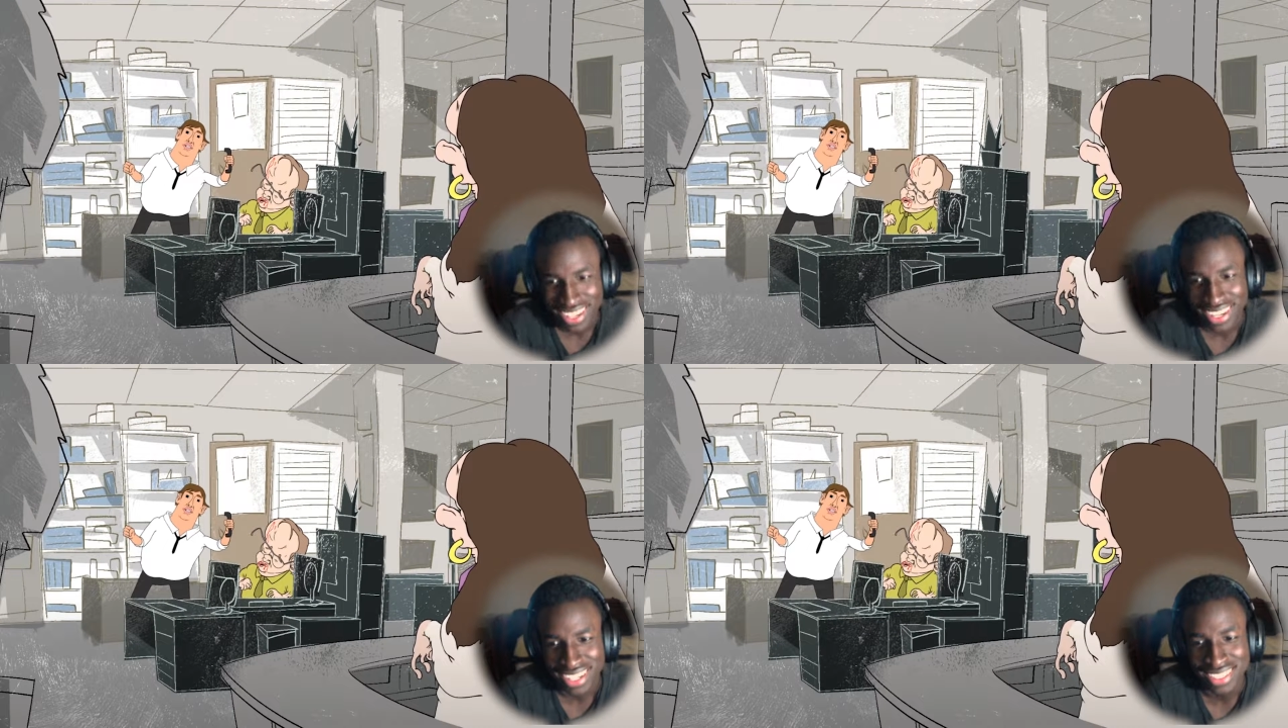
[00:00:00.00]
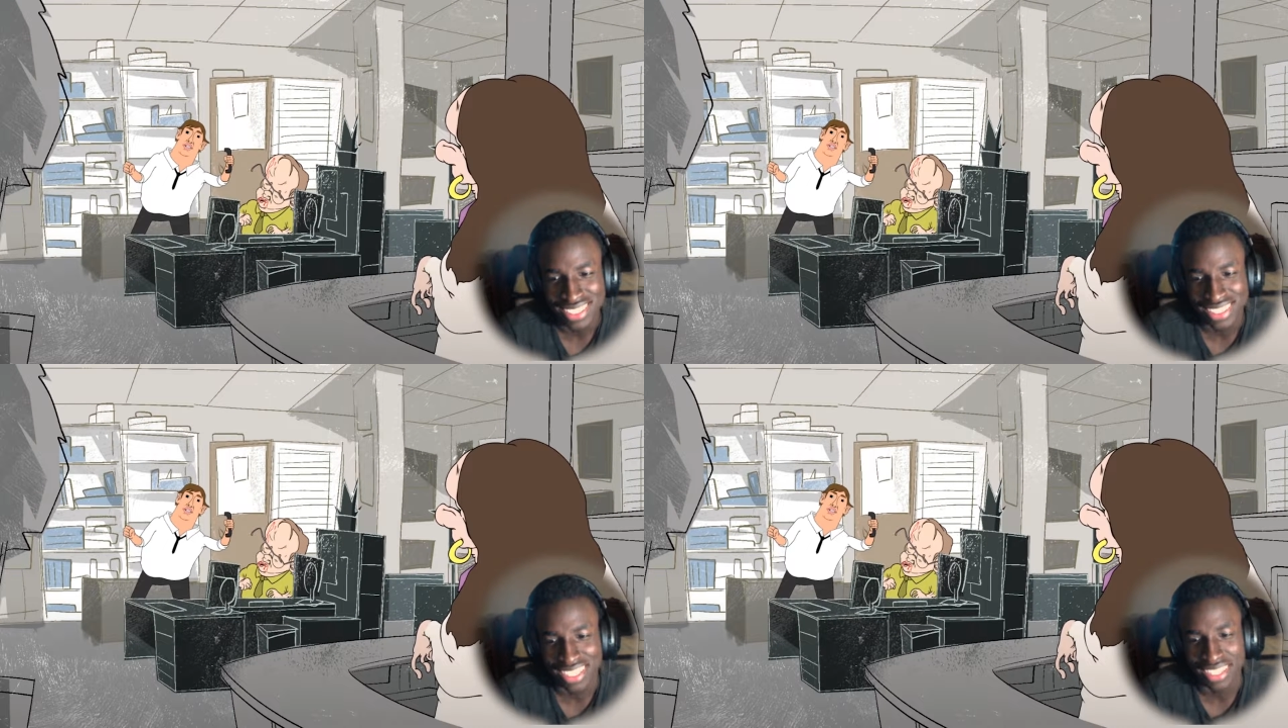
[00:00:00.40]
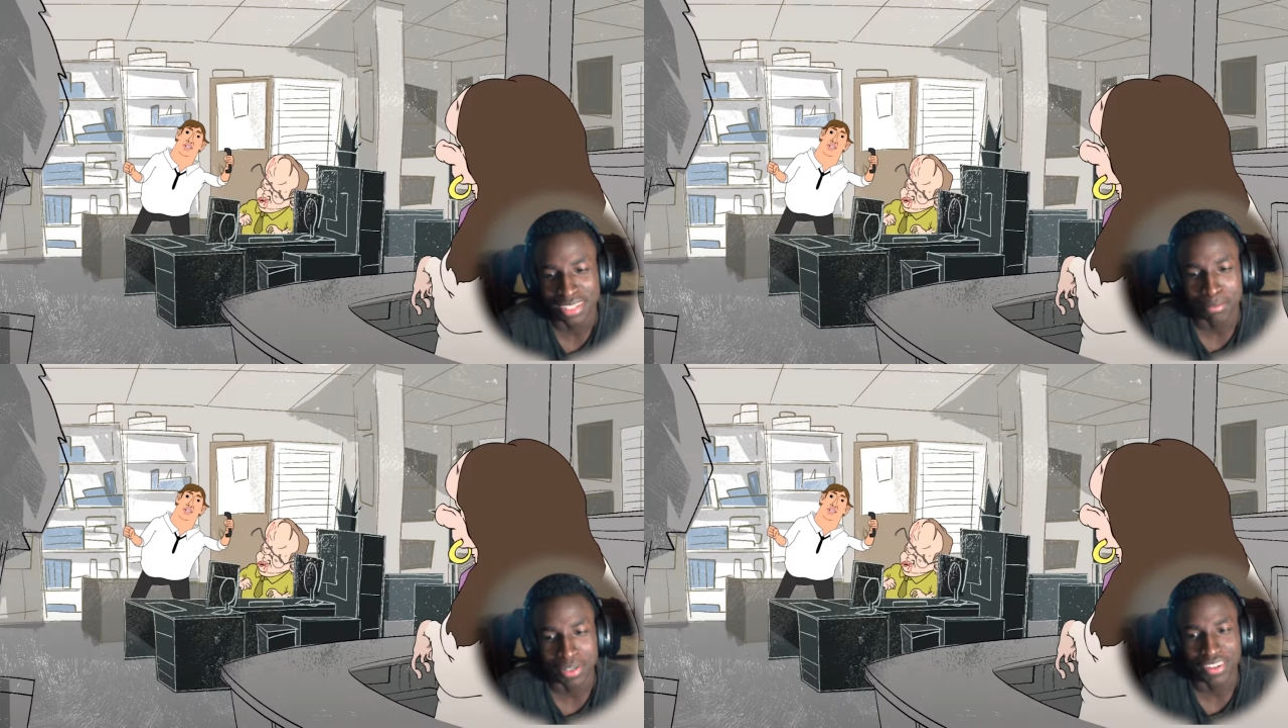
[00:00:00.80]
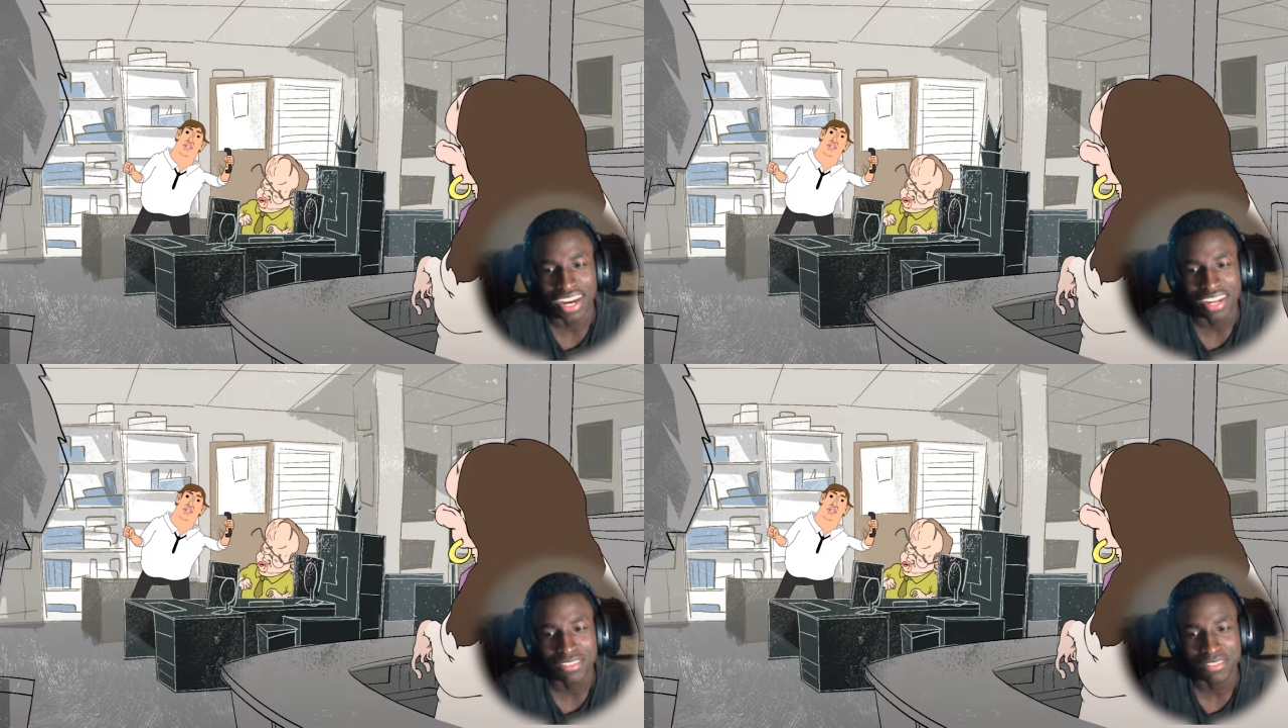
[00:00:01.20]
And here's the thing, bro.
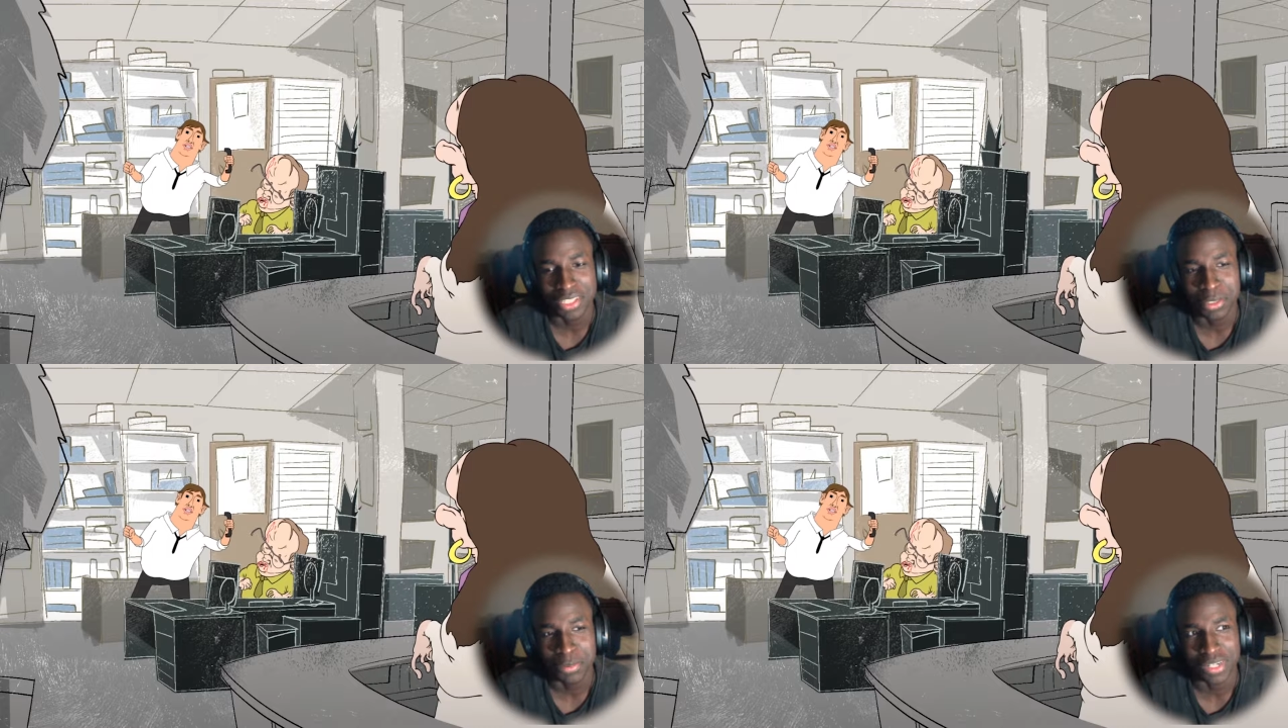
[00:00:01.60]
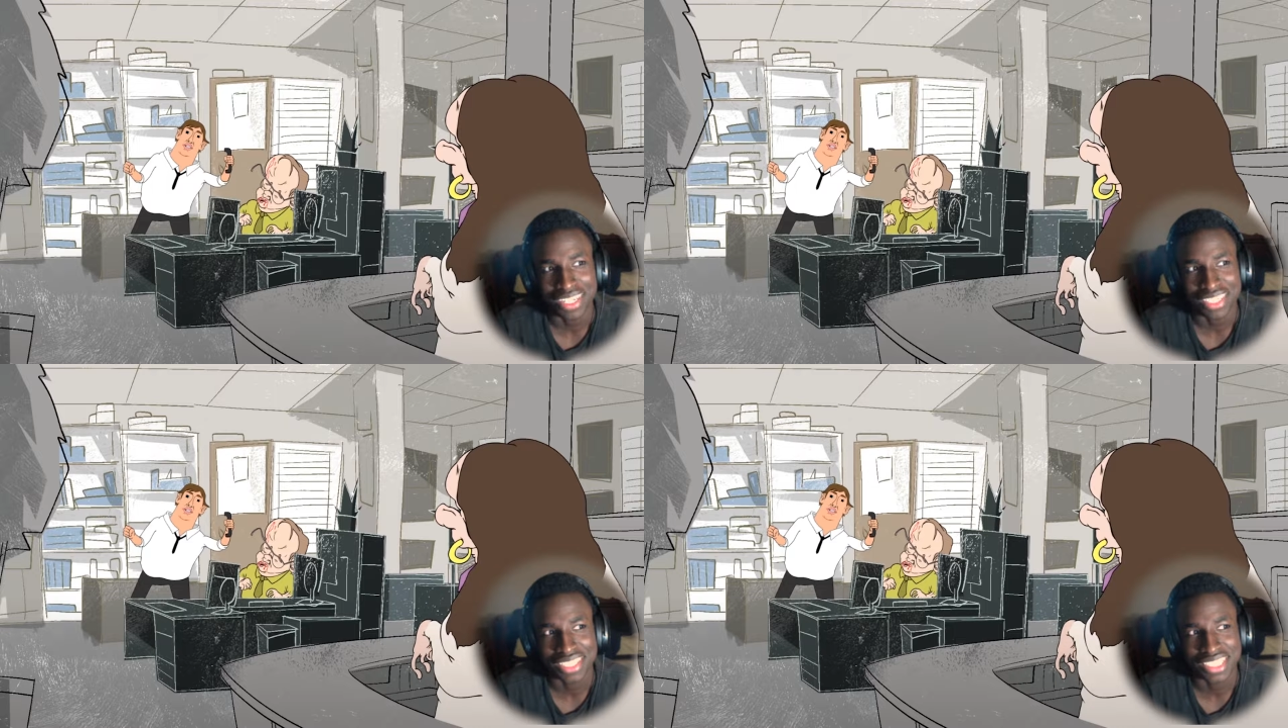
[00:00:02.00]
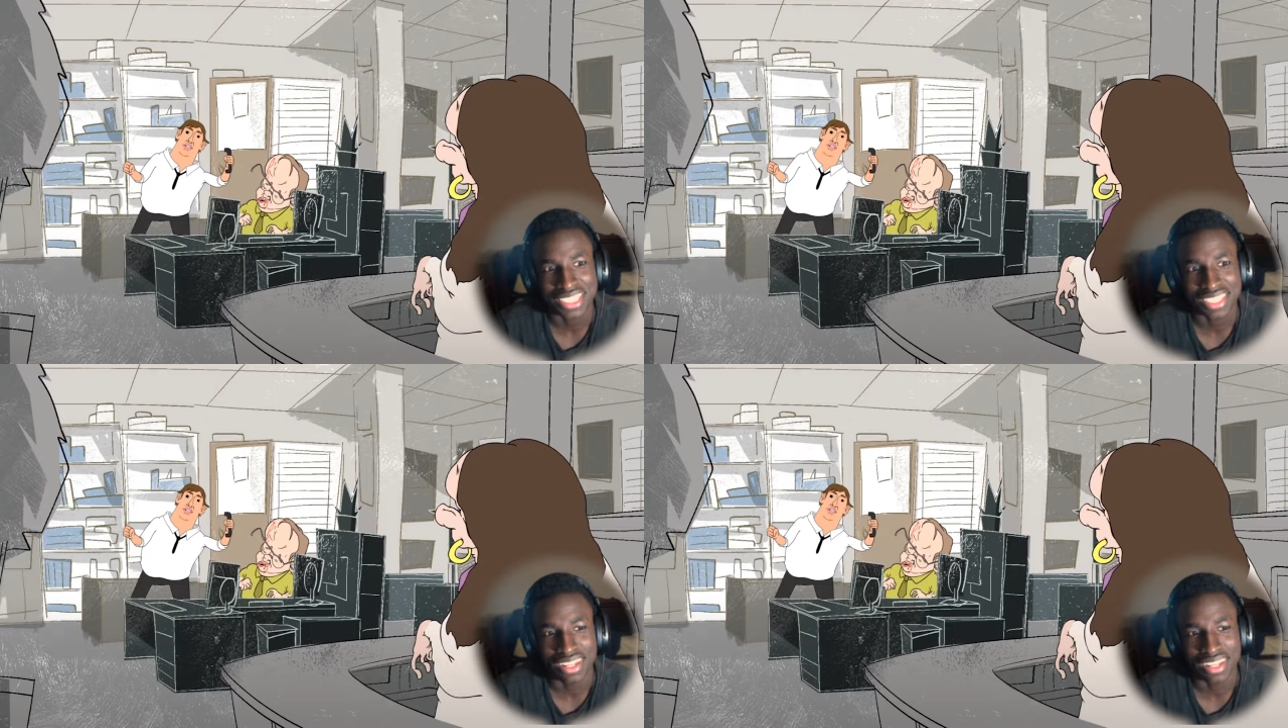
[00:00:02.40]
I don't really watch